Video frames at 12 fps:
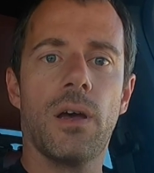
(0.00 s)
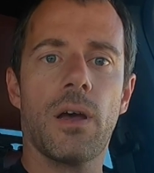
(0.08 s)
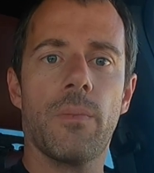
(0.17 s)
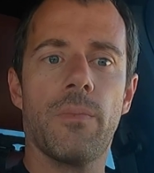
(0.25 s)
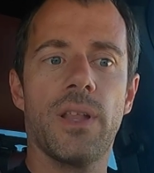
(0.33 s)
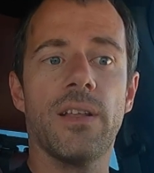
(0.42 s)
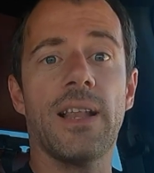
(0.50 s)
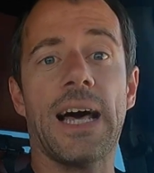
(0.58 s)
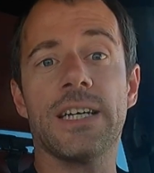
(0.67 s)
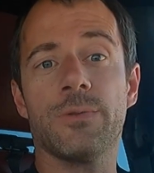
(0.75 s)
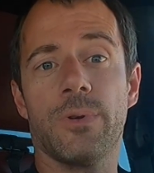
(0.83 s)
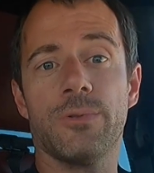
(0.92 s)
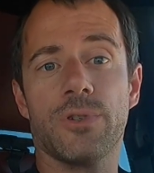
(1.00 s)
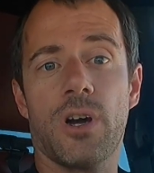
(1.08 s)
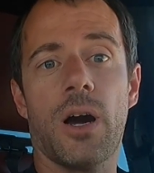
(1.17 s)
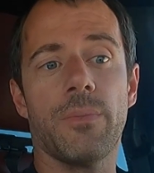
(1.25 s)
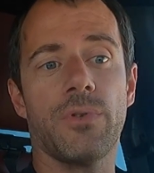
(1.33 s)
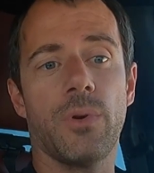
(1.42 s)
And the last one was a
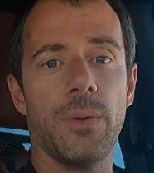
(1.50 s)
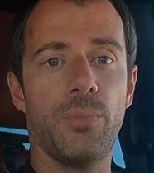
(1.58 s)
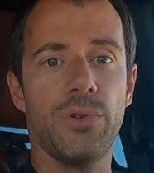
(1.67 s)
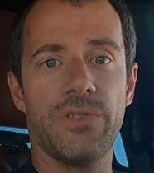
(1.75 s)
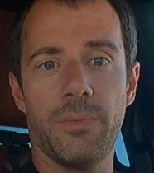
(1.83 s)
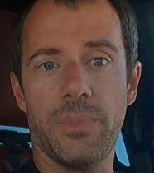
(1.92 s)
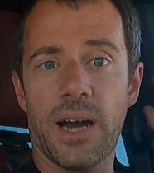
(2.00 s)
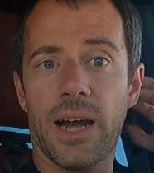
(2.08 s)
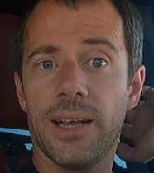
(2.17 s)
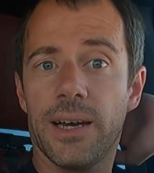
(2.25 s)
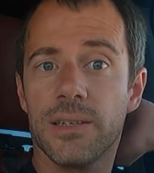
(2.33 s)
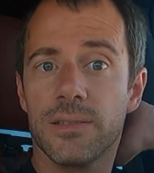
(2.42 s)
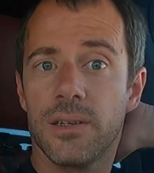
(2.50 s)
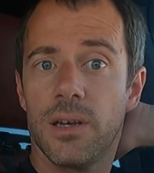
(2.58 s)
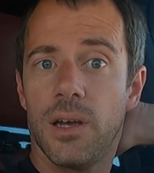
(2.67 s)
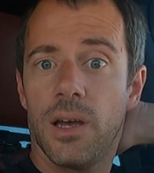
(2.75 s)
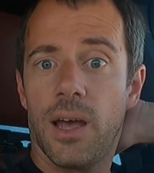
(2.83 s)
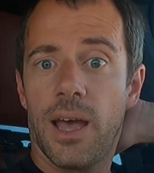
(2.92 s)
cop, so he pulls in behind us
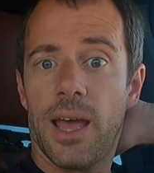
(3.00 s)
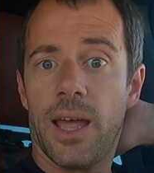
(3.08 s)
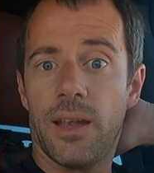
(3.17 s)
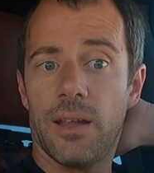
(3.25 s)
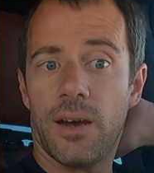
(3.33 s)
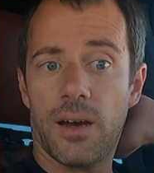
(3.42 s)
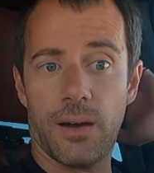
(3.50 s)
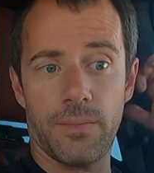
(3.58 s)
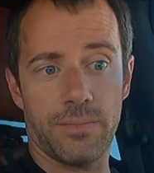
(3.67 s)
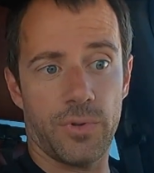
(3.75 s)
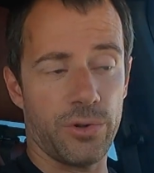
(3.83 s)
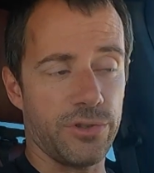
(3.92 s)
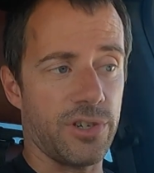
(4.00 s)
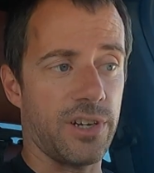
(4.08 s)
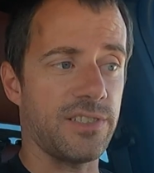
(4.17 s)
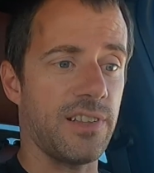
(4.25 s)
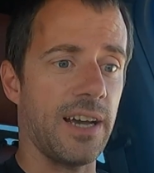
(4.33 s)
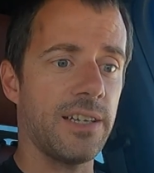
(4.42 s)
and turns
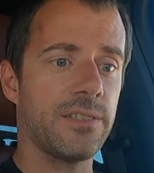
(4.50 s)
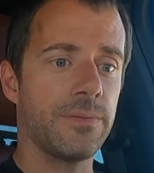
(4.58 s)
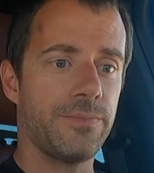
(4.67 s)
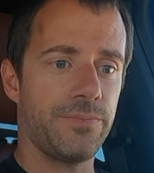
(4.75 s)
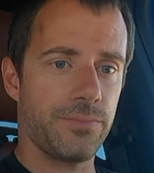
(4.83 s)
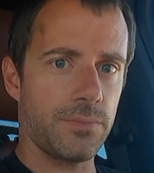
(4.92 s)
on his lights.